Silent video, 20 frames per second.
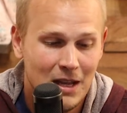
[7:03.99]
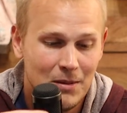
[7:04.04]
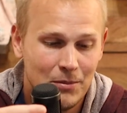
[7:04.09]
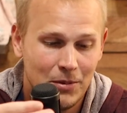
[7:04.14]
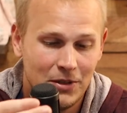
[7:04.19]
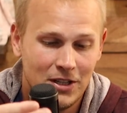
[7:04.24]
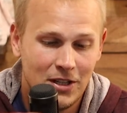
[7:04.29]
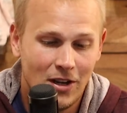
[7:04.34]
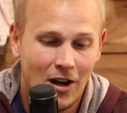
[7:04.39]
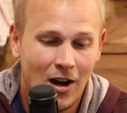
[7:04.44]
but
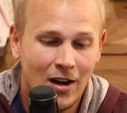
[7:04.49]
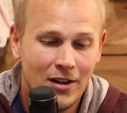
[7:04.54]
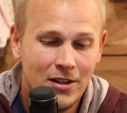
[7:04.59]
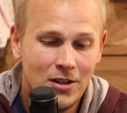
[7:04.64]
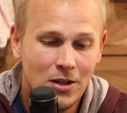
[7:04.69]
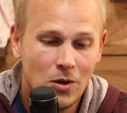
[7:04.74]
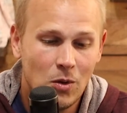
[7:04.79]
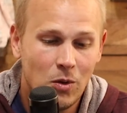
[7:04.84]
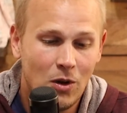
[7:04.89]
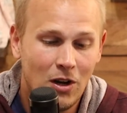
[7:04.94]
the audio
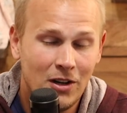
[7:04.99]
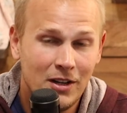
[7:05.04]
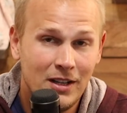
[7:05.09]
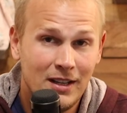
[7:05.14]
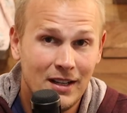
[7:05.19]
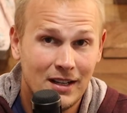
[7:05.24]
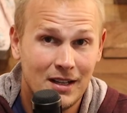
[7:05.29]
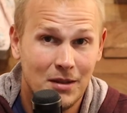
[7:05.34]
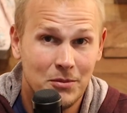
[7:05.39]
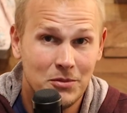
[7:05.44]
quality
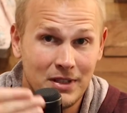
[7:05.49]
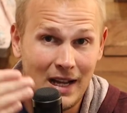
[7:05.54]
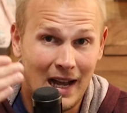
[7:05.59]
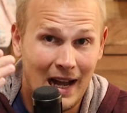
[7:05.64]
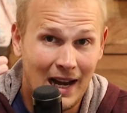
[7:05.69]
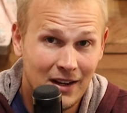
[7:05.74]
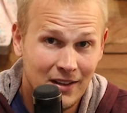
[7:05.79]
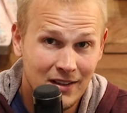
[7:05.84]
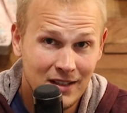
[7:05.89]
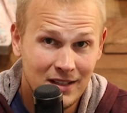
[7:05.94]
that comes
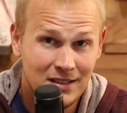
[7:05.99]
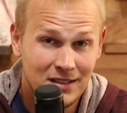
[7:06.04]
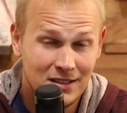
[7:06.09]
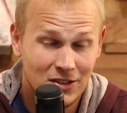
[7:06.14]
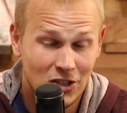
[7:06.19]
out of this